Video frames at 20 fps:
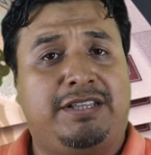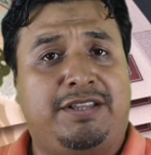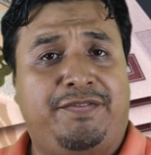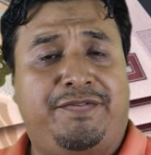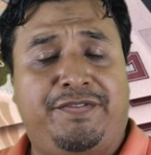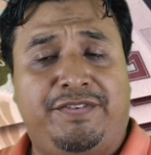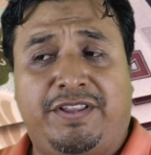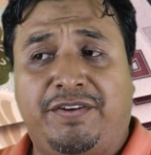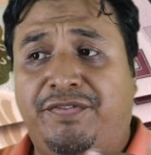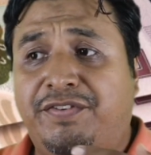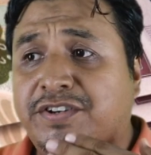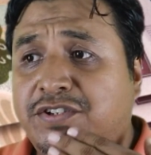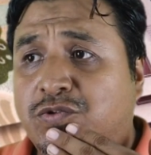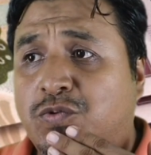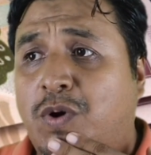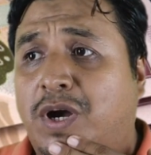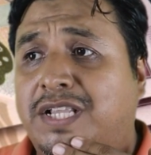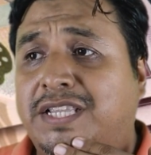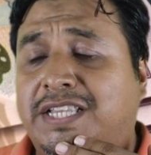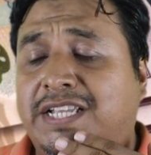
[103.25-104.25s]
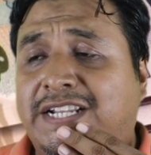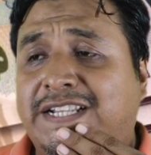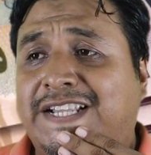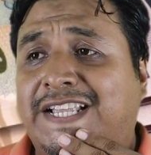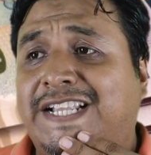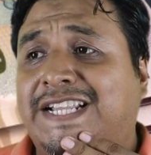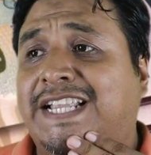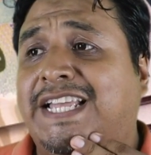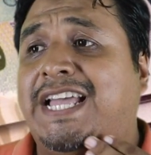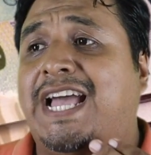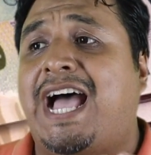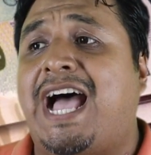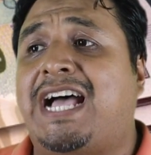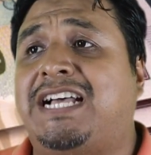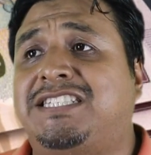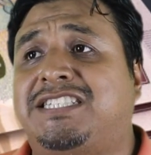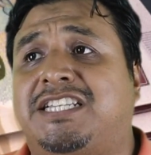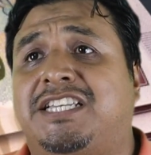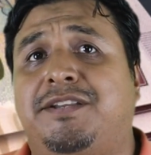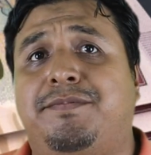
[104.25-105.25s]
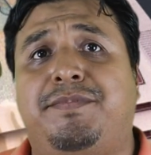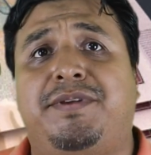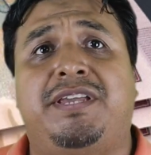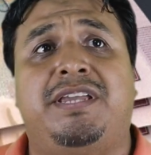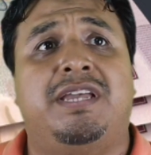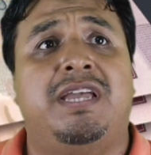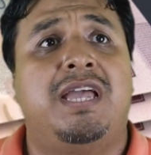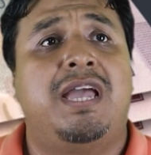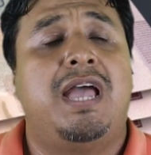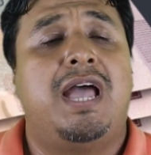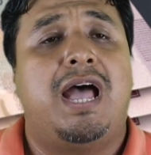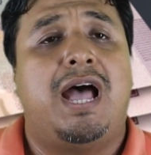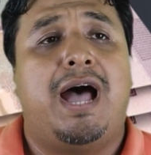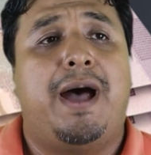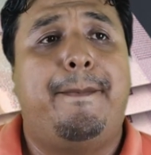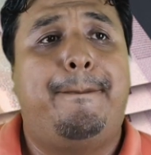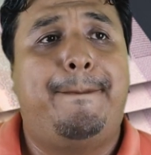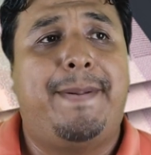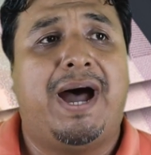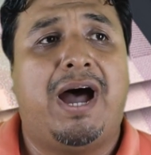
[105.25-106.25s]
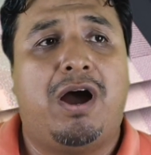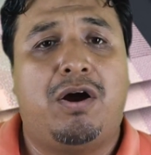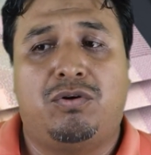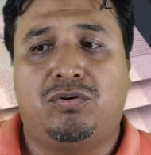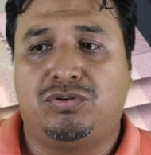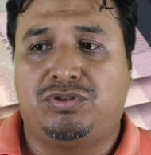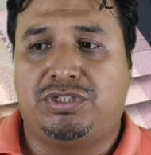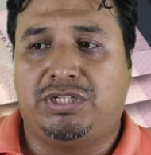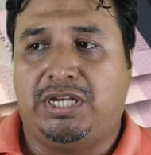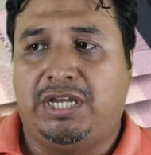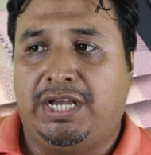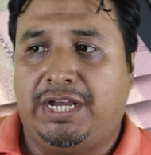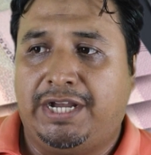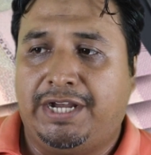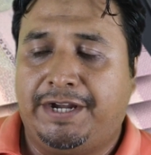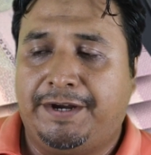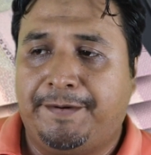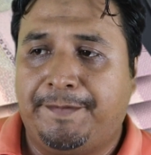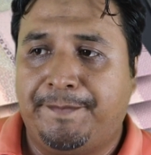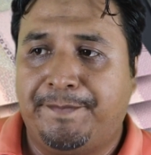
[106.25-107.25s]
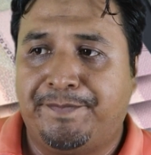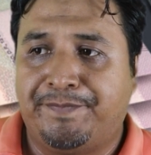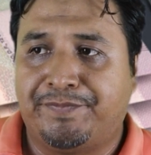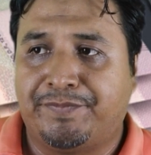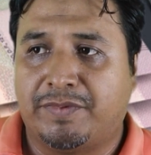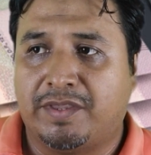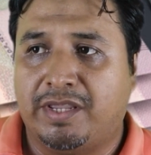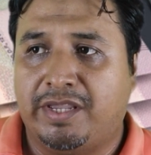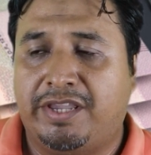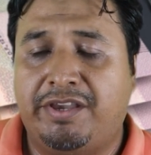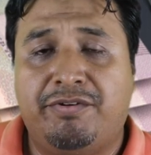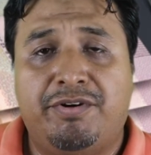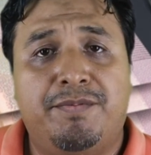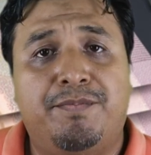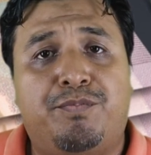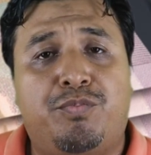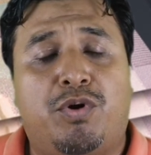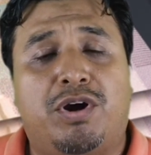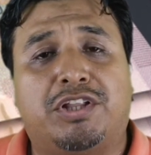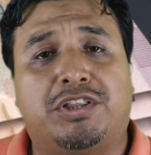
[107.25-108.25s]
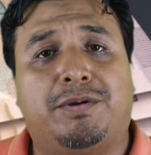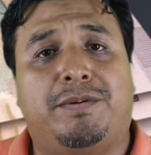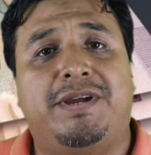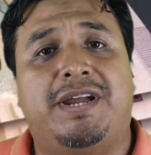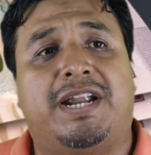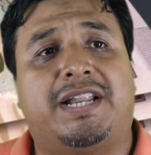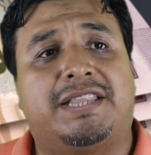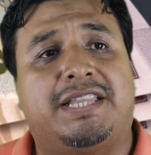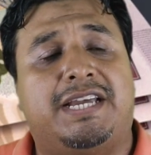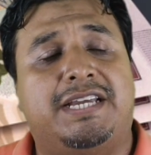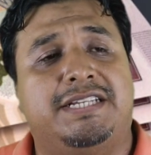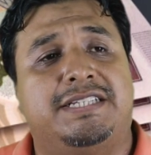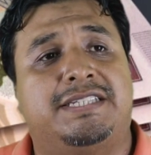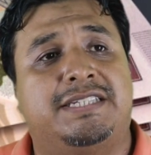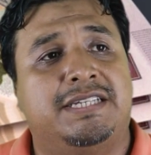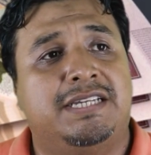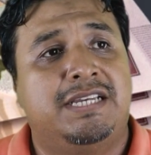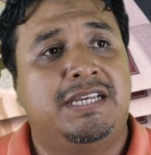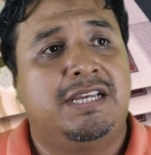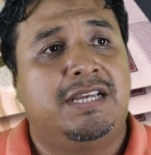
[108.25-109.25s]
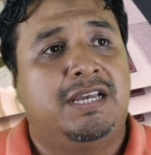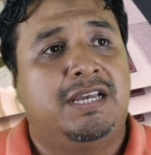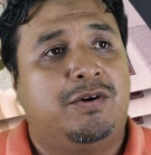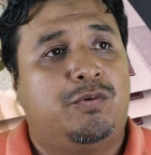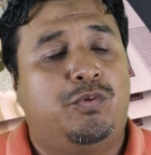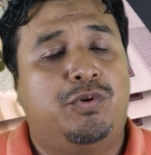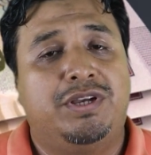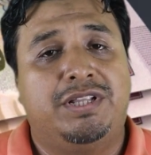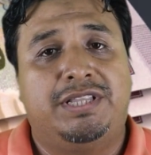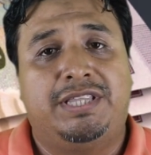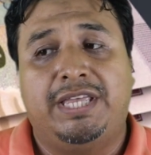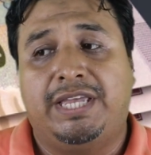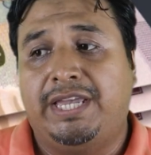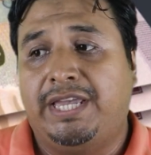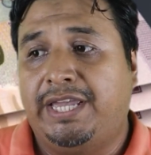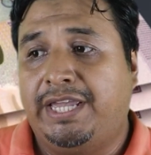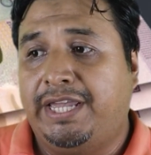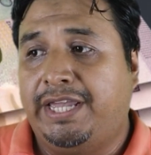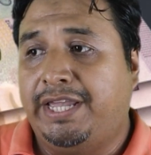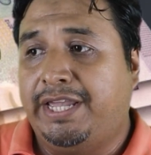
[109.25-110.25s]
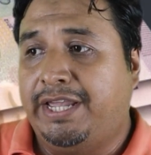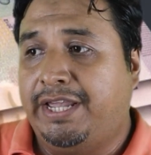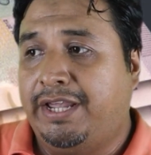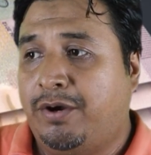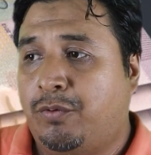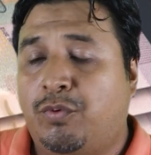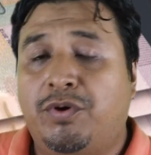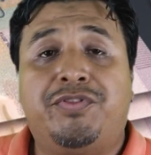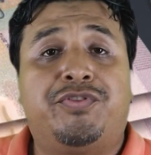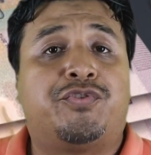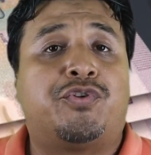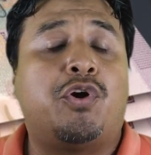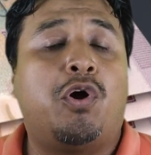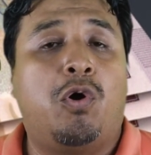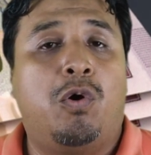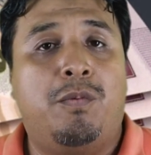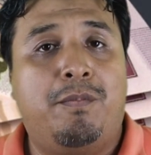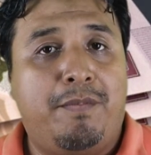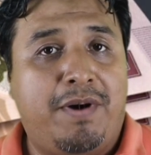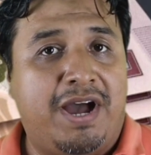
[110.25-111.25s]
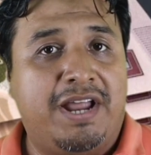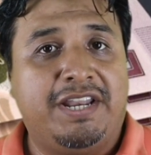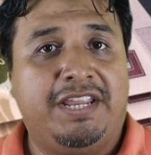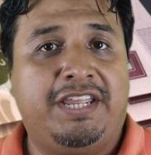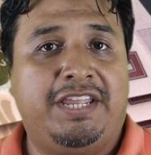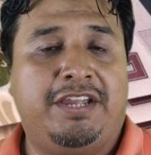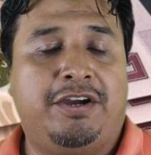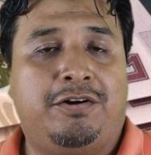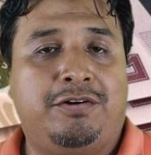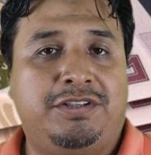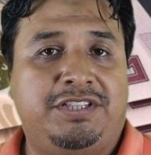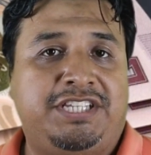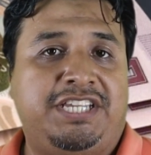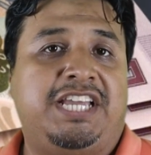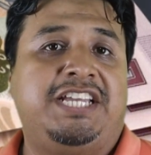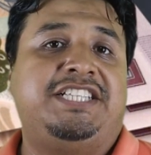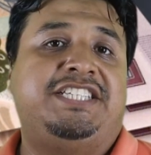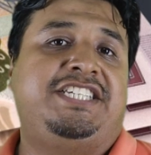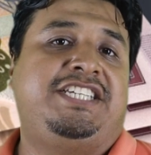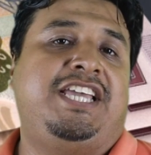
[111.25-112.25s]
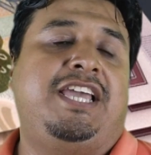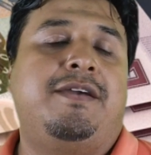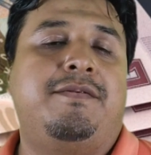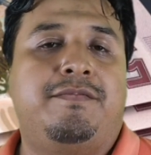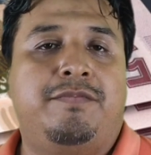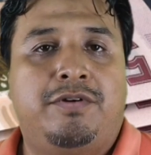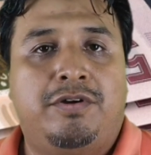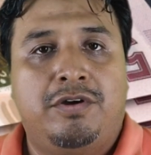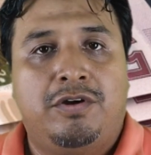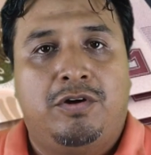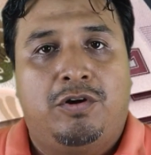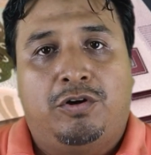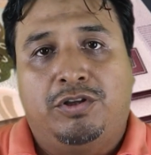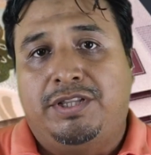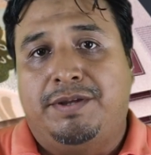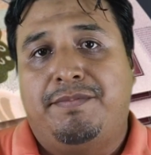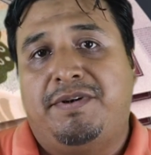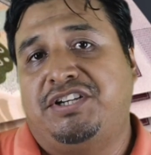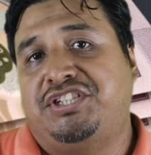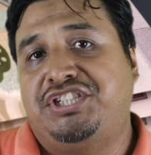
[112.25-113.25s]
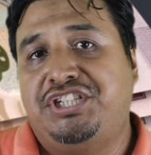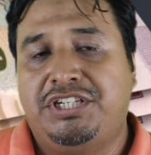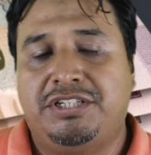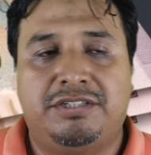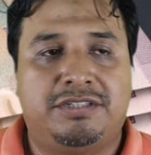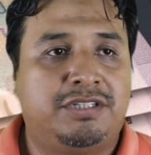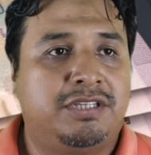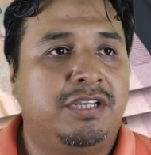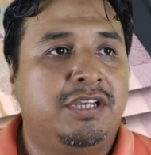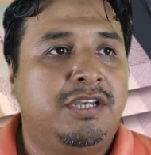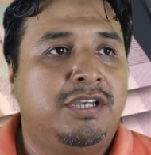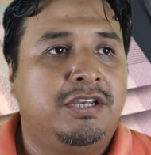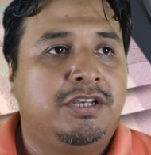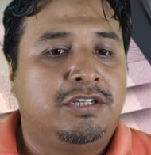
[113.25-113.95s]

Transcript: the, the first one that they're asking me about um, here in Puerto Vallarta is with the withdraw money on the A T M, on the machines.